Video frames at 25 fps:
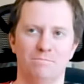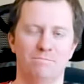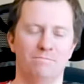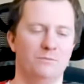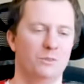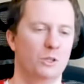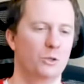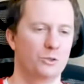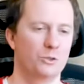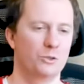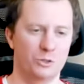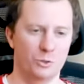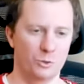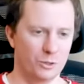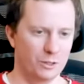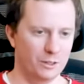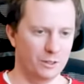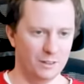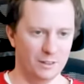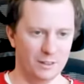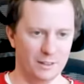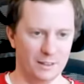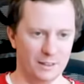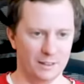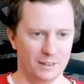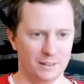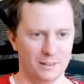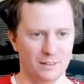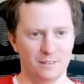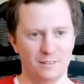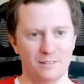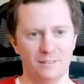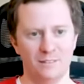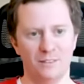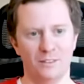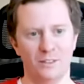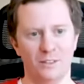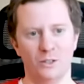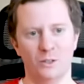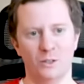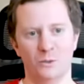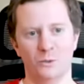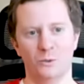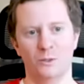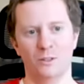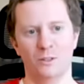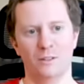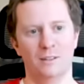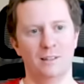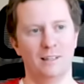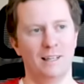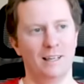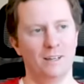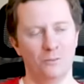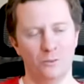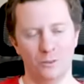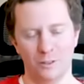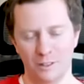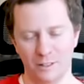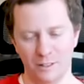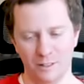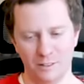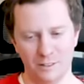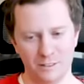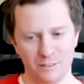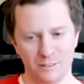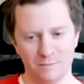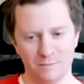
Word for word: no shorting, no leverage,